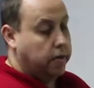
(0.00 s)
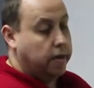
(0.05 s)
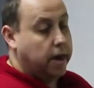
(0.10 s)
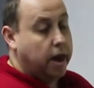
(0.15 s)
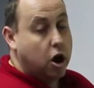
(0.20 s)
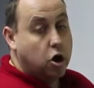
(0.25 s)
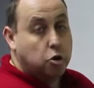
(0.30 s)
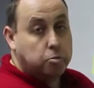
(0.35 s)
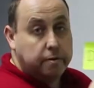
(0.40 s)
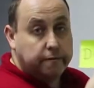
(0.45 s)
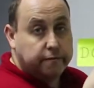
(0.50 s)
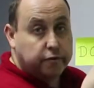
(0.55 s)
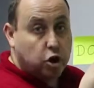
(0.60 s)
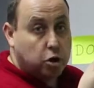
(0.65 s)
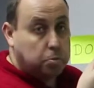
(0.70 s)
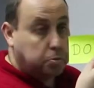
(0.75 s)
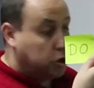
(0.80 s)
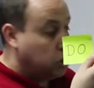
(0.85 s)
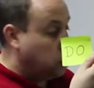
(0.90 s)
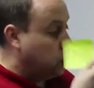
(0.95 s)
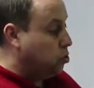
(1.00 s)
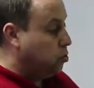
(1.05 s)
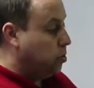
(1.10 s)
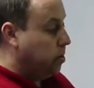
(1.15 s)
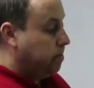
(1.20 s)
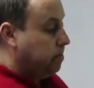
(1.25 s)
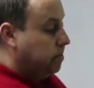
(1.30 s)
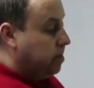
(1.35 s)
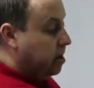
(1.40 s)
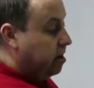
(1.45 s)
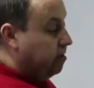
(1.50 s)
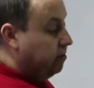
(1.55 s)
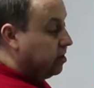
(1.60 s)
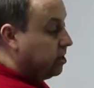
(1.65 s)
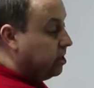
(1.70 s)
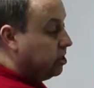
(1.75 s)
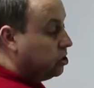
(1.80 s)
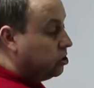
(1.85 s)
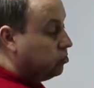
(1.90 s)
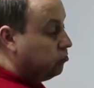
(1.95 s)
the helping verb do, here
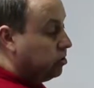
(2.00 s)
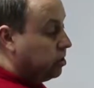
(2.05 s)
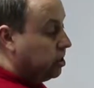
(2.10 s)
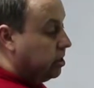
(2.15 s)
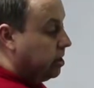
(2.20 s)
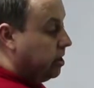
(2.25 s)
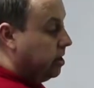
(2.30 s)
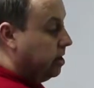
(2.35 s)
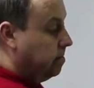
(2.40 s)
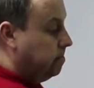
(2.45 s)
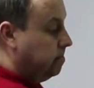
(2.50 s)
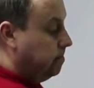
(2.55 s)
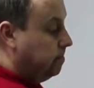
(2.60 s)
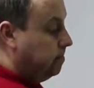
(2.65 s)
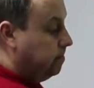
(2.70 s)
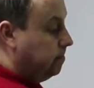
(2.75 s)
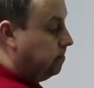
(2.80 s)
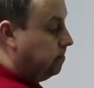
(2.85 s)
it is, written here,